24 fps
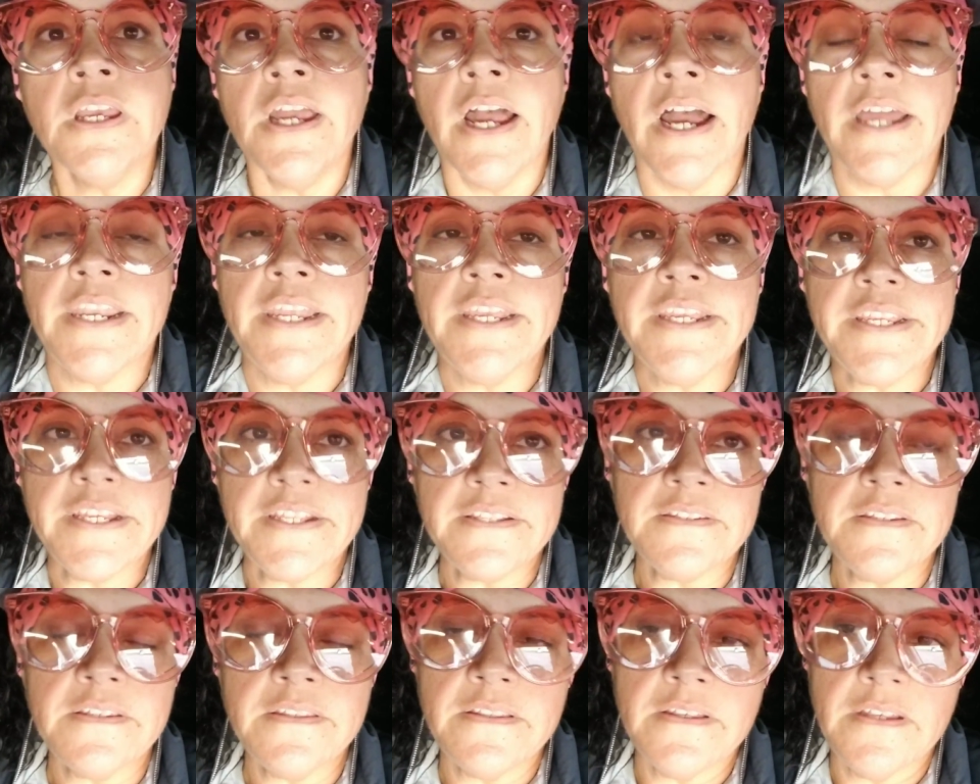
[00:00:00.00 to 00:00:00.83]
And I
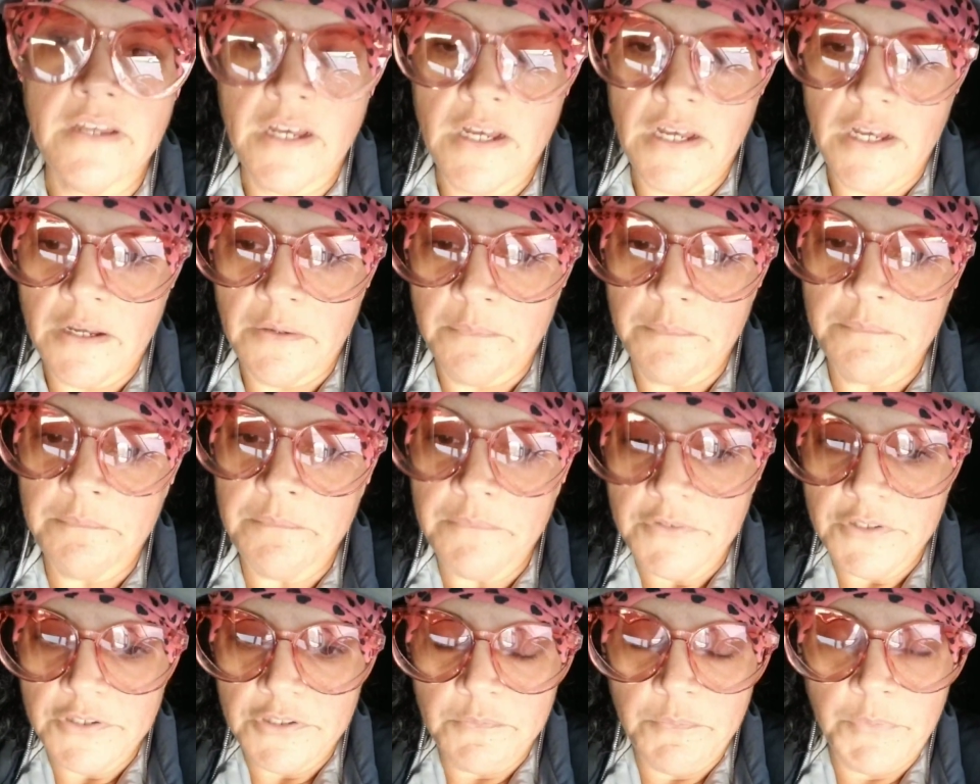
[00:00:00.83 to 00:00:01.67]
get to the, um,
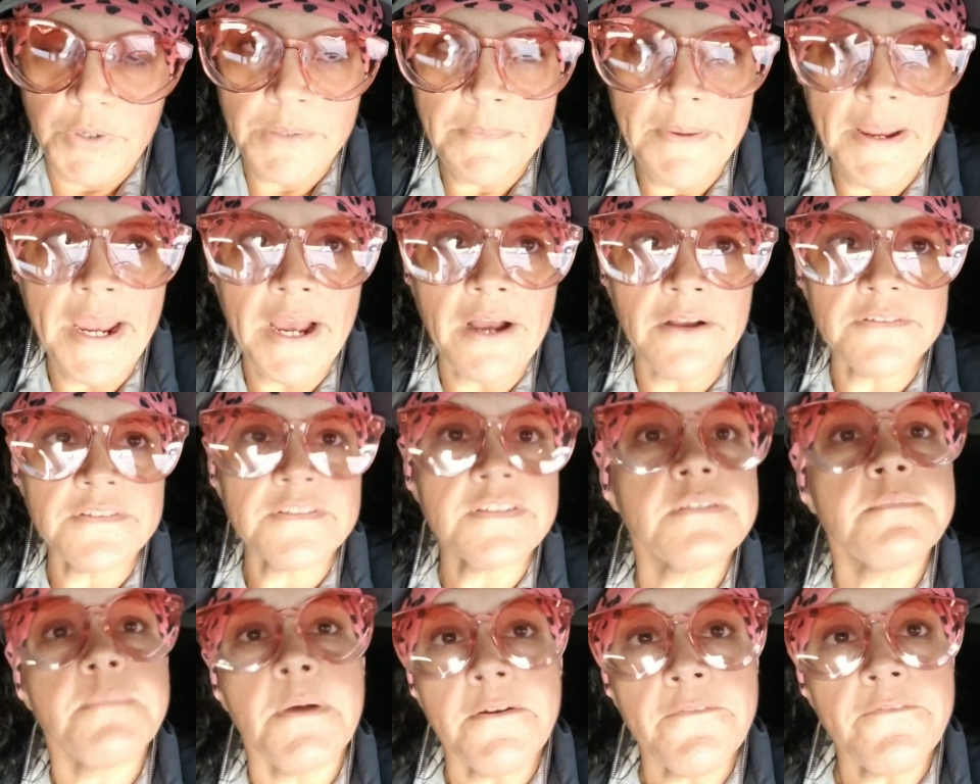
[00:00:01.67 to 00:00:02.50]
one of my
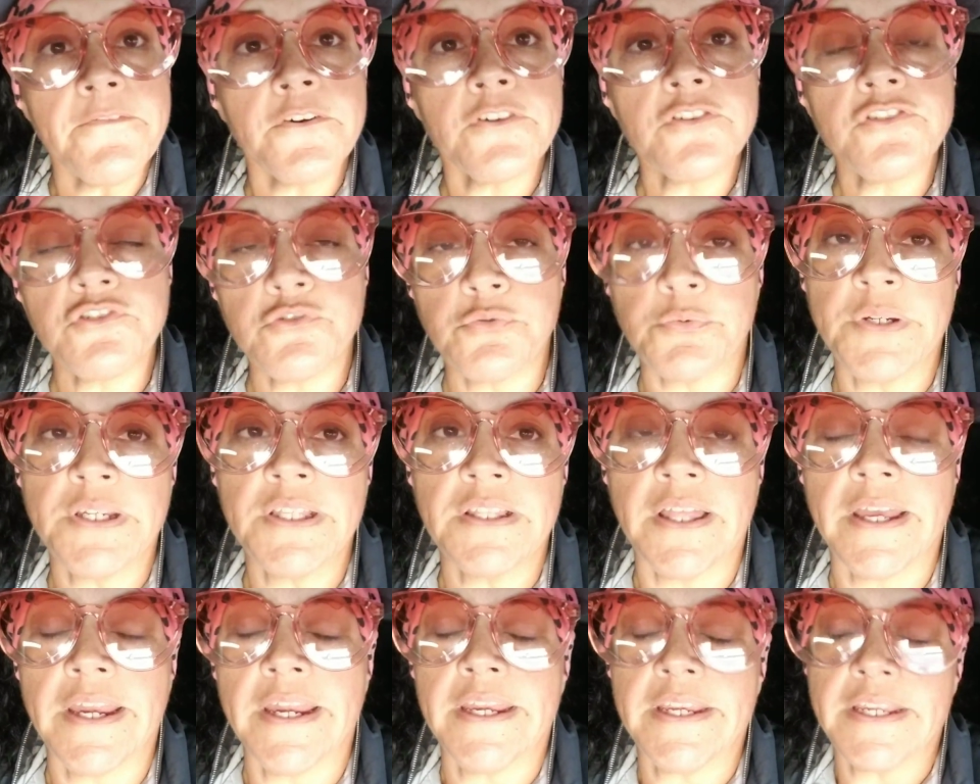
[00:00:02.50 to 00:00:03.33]
houses. is my first
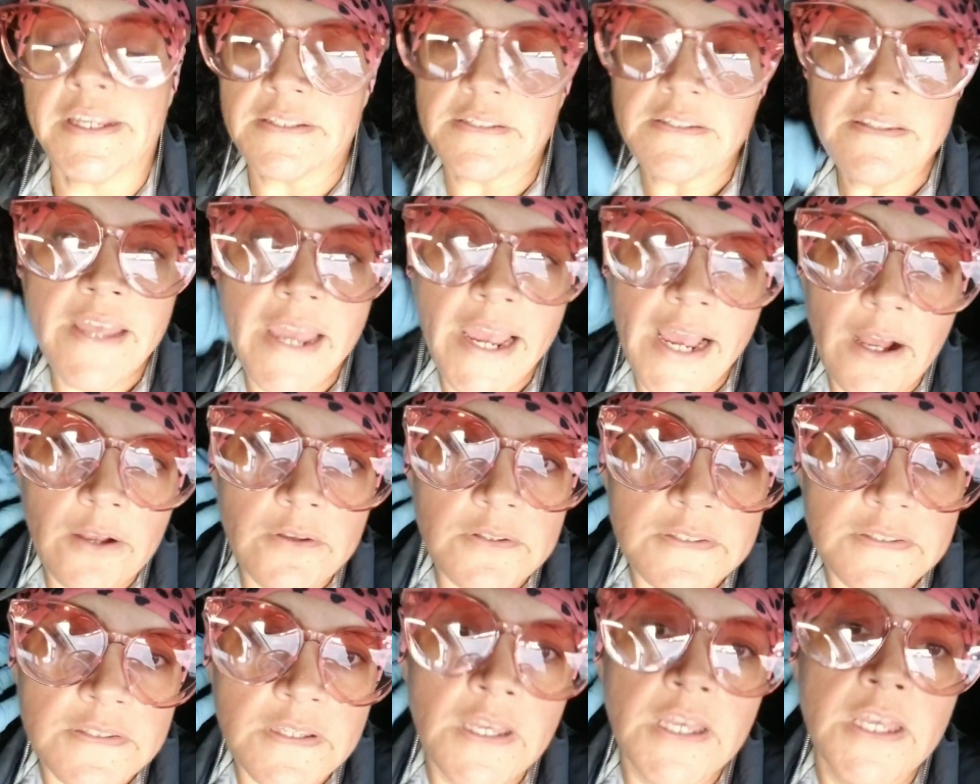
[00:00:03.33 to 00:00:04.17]
relay. I get to the
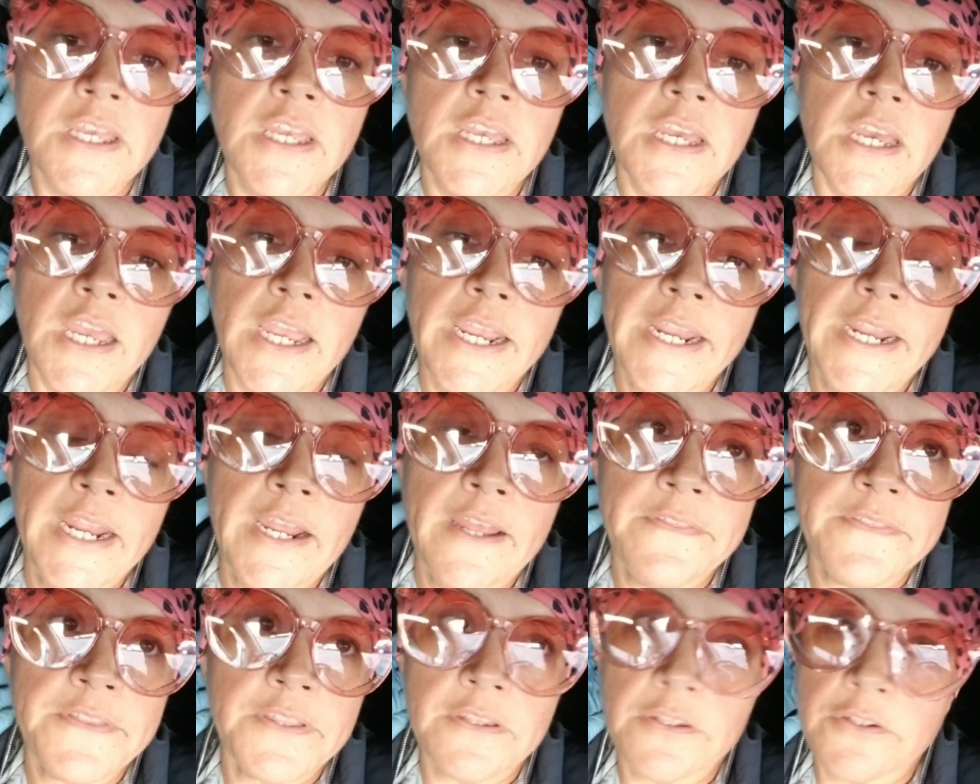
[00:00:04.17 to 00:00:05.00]
house
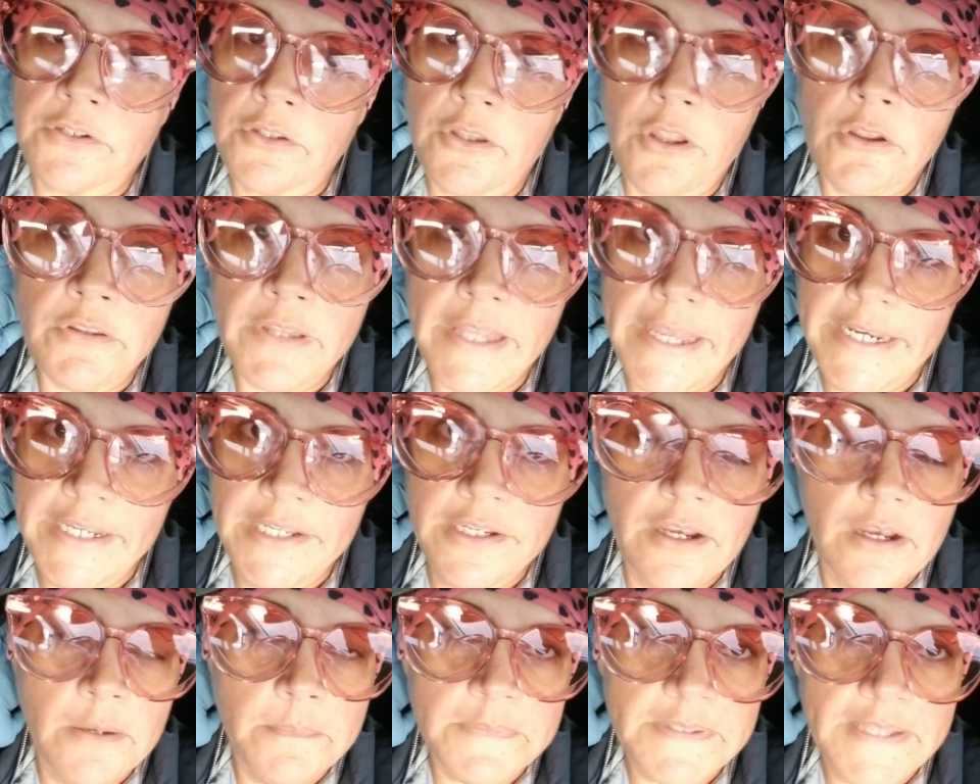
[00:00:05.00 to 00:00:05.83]
and the little old lady
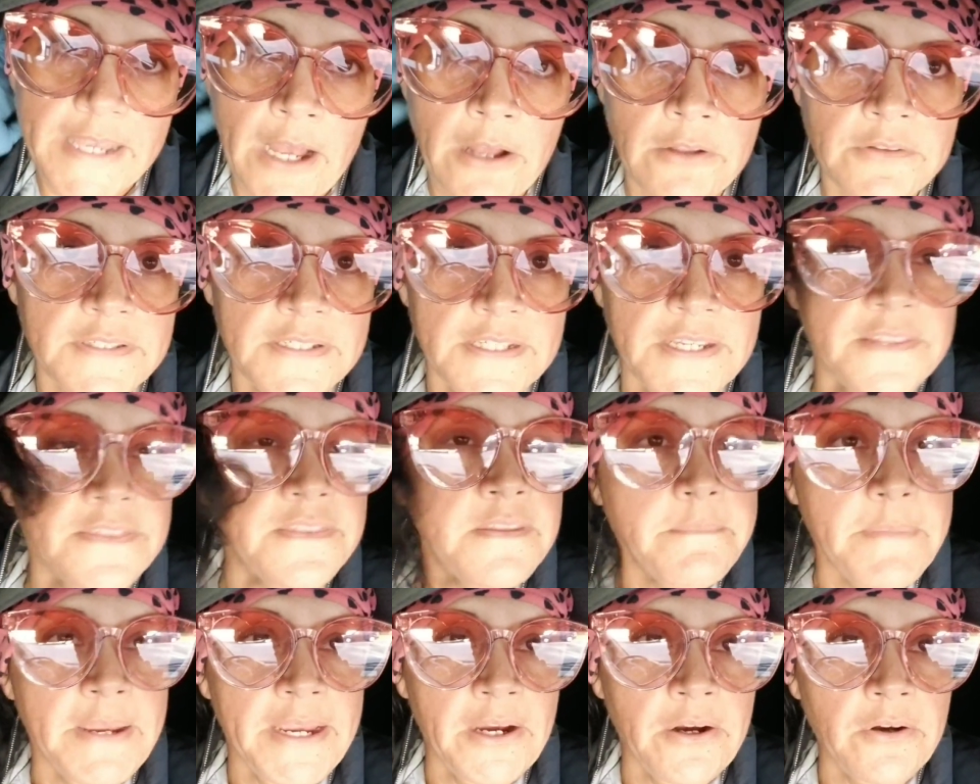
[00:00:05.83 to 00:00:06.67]
comes out to get
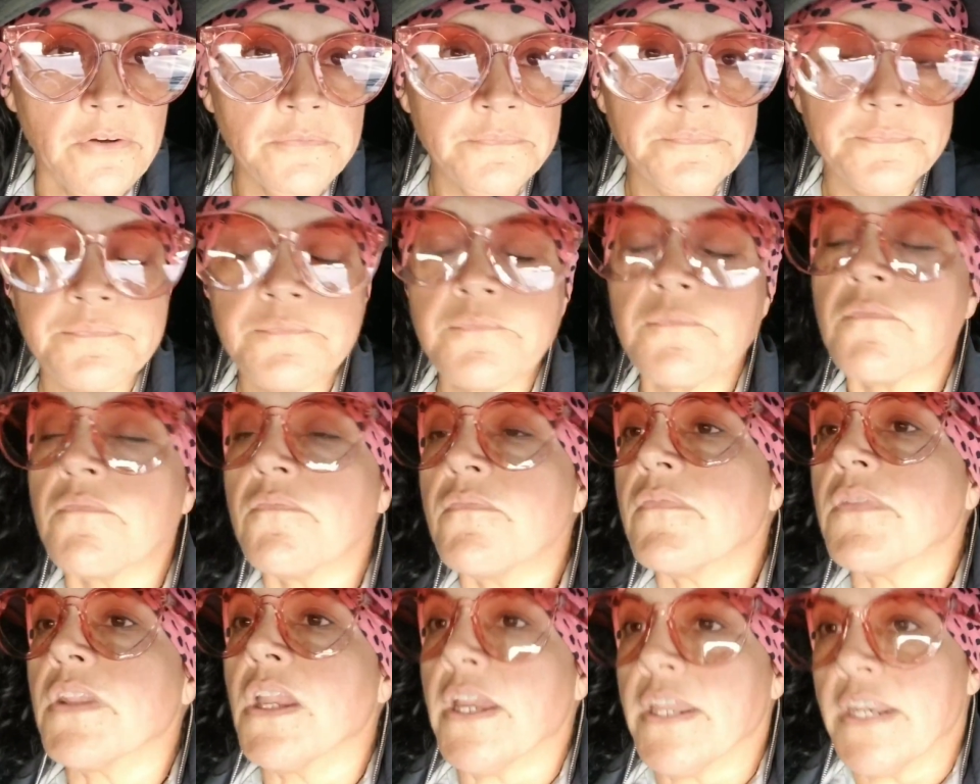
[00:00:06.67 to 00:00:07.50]
the mail.
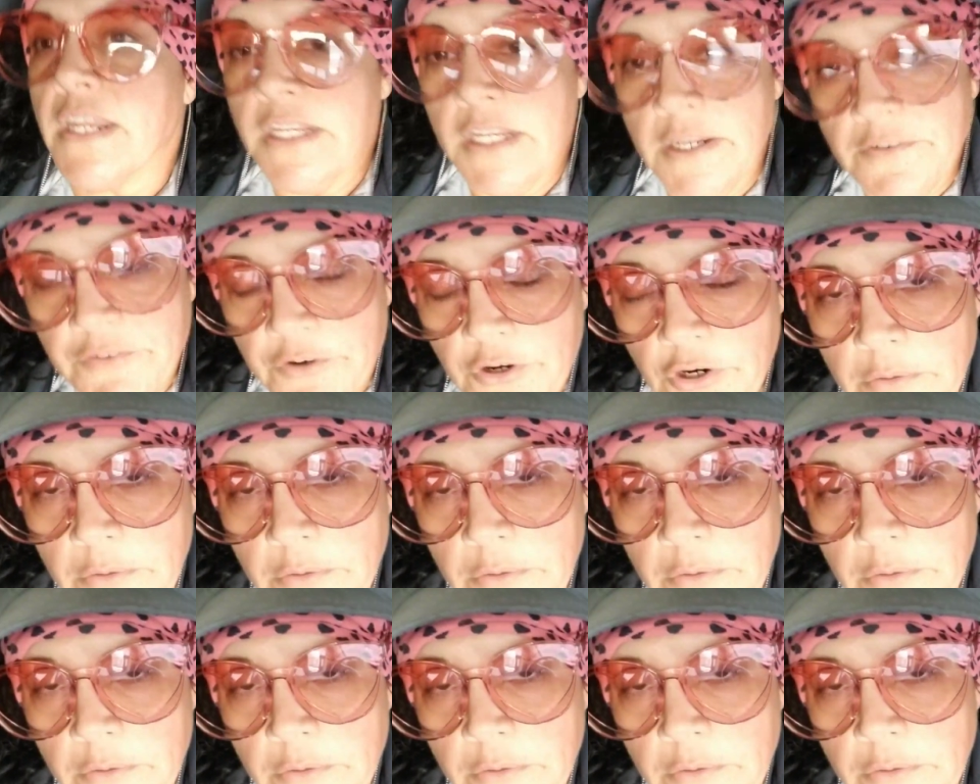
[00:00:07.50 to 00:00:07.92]
And I give her